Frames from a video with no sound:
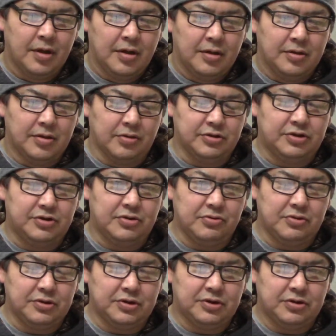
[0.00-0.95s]
Those
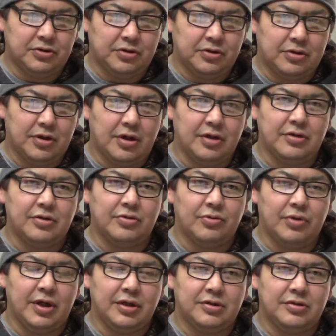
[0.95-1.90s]
students are on their
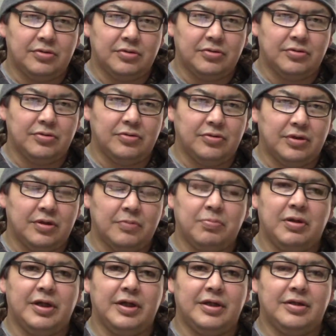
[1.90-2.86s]
way to
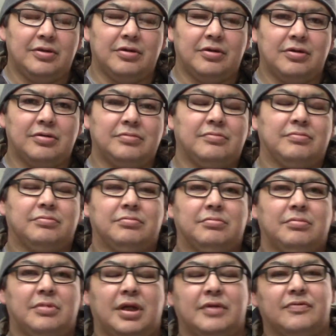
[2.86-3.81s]
completing their
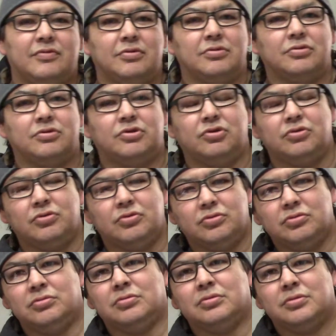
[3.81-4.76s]
level 2